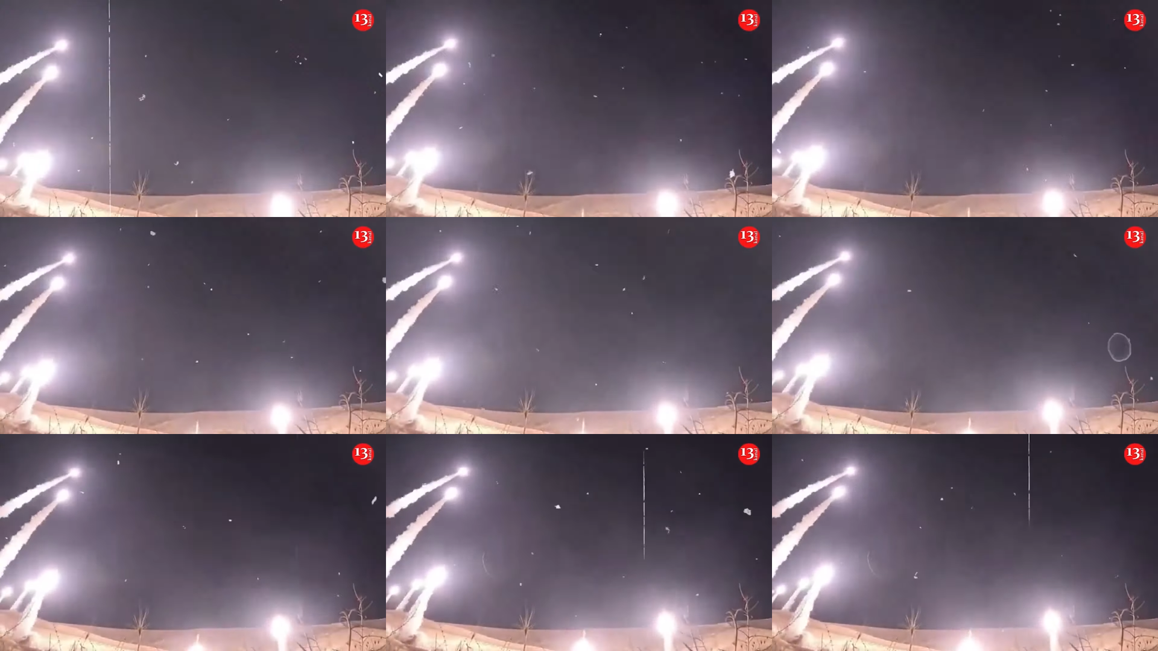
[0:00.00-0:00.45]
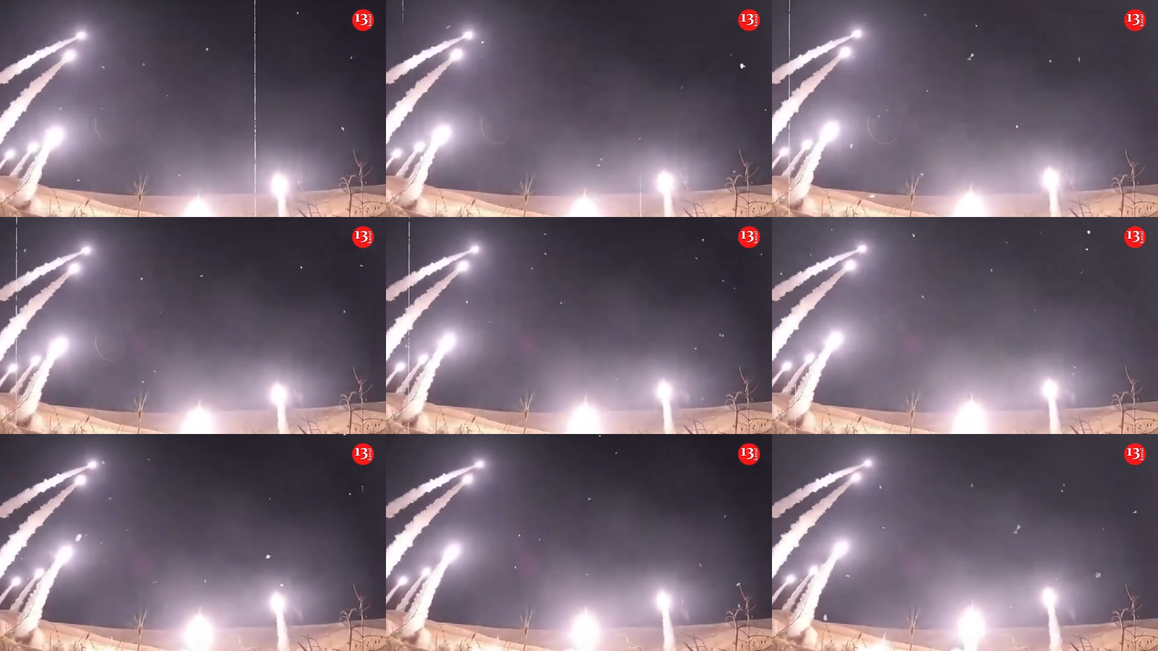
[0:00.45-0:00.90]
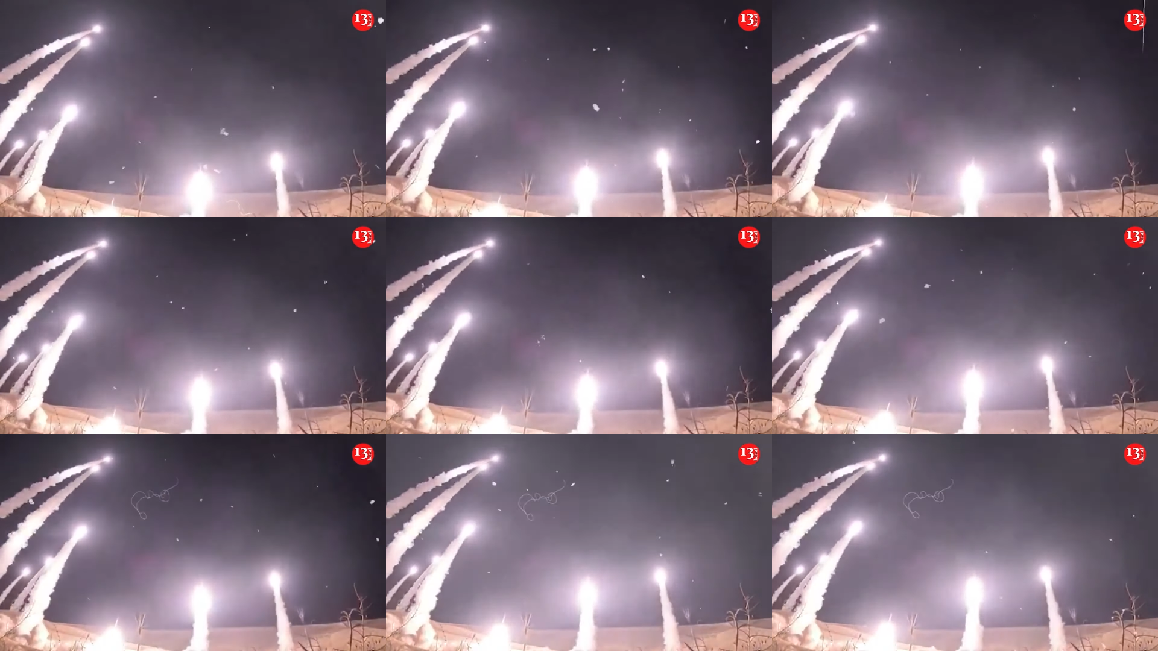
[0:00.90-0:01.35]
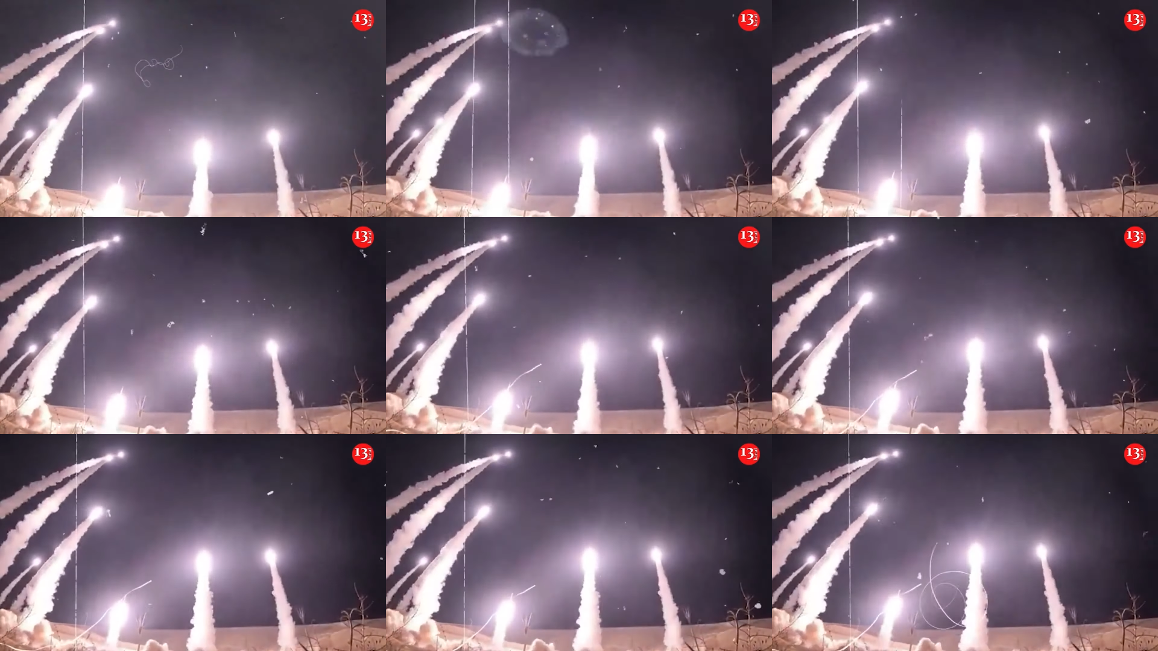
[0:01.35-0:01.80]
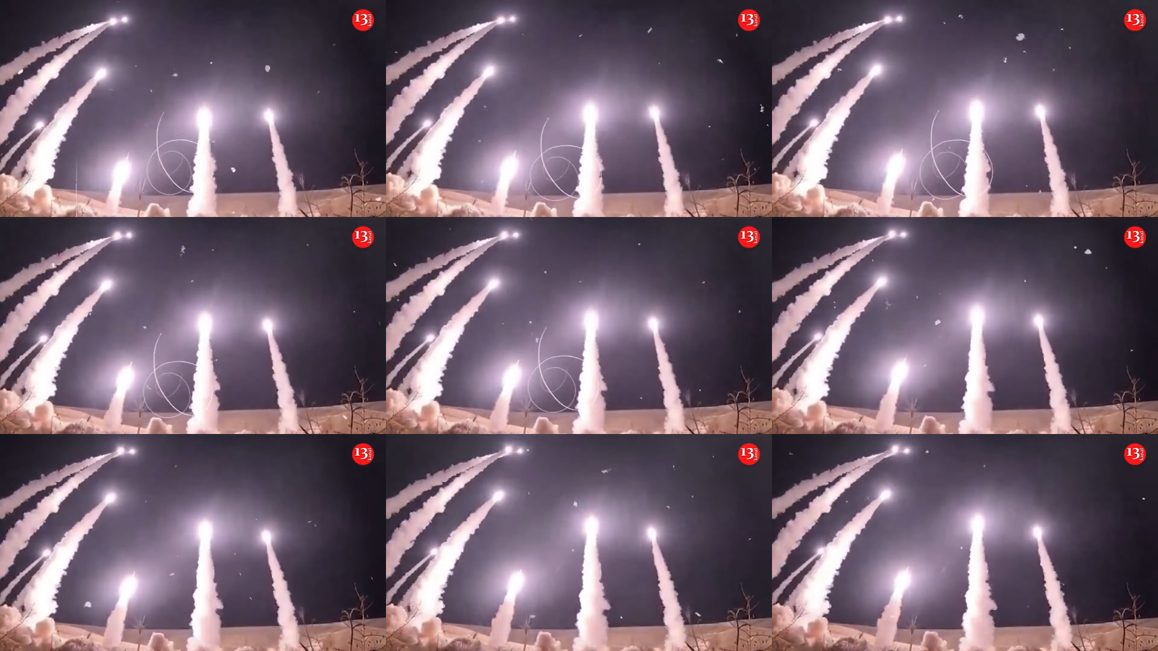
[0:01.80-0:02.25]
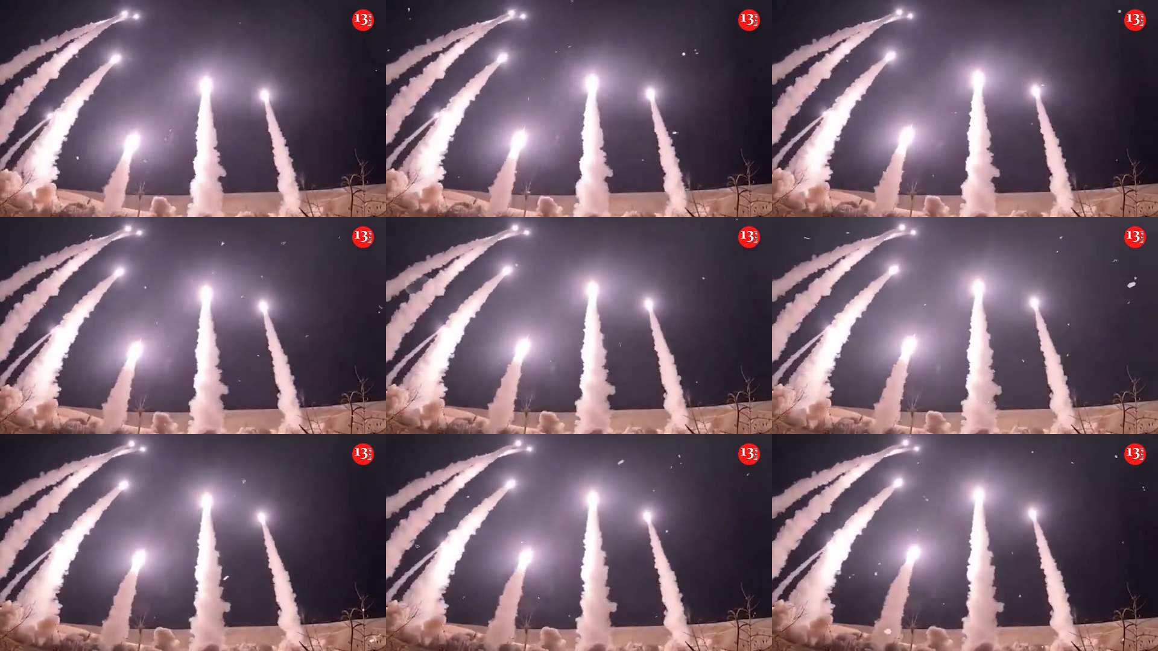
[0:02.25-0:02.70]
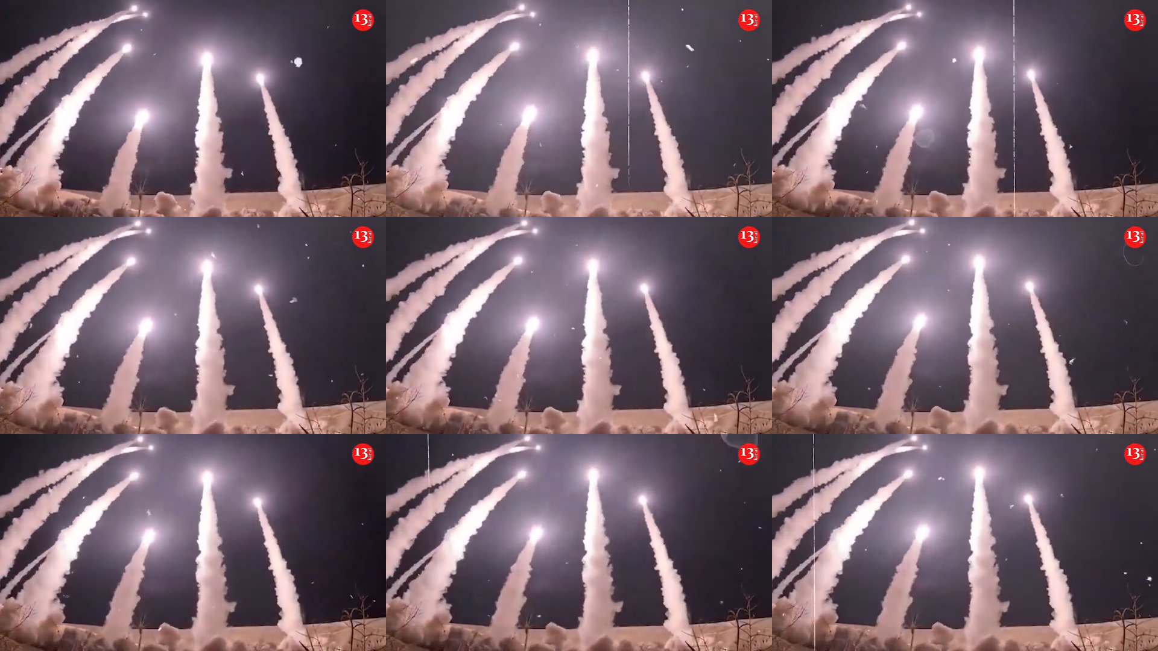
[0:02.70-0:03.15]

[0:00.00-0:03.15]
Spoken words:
[unreadable: no face in view]